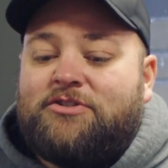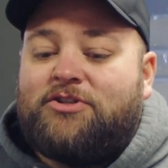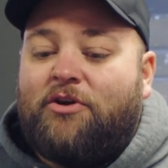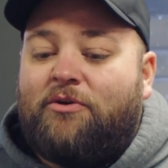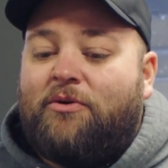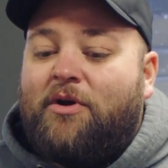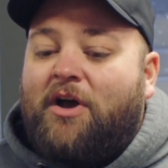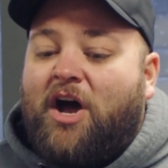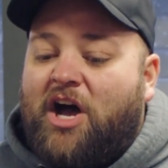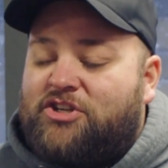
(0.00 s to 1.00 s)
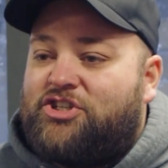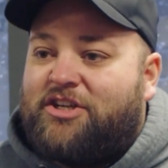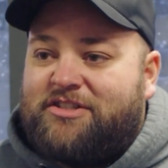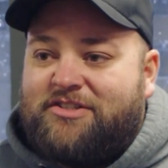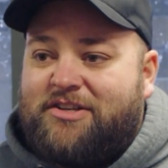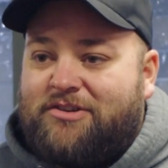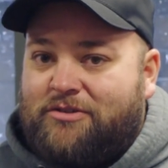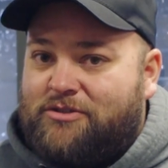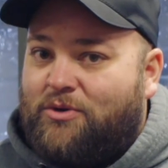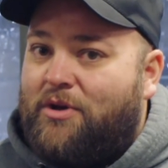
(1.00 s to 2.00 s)
So Hot Shot
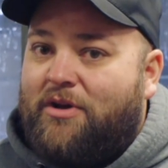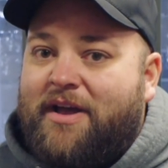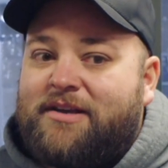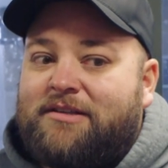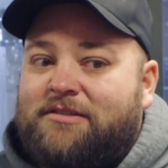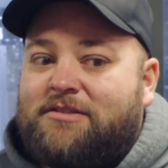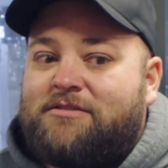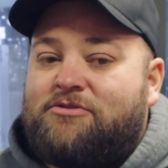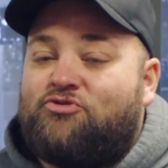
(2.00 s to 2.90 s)
Secret's oil has